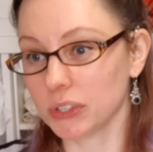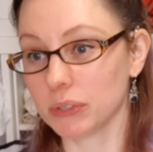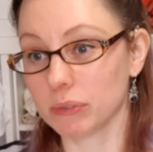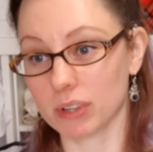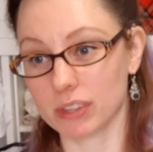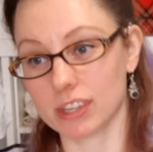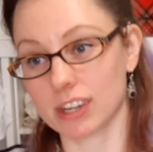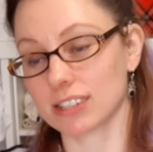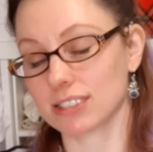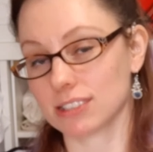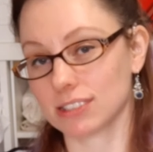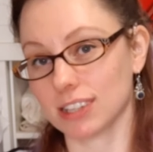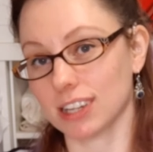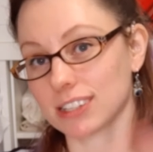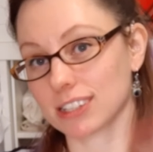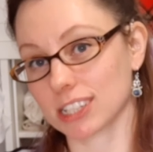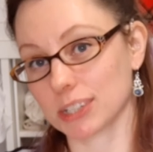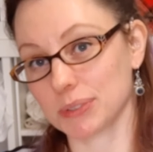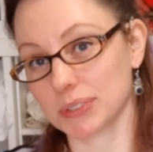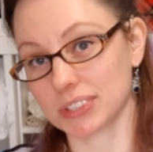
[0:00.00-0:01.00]
and then I
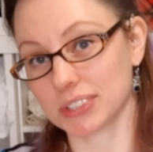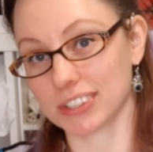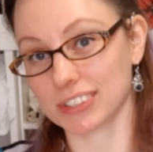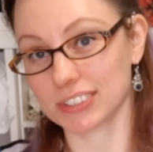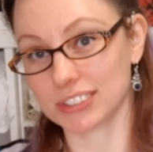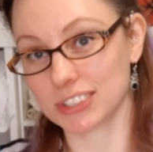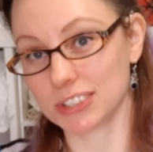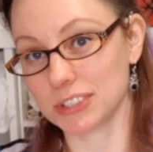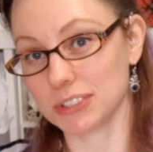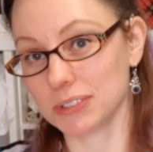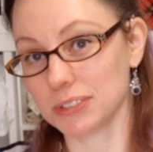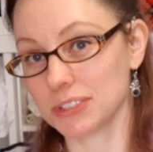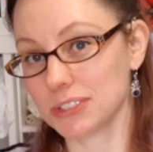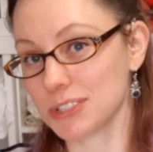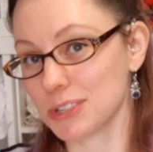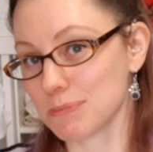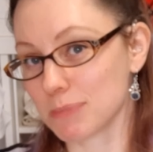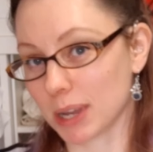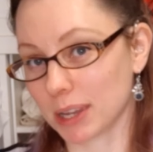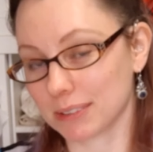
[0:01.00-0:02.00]
decided I was going to do
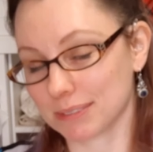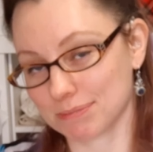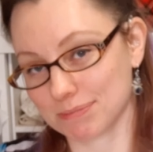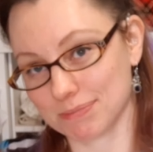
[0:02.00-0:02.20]
my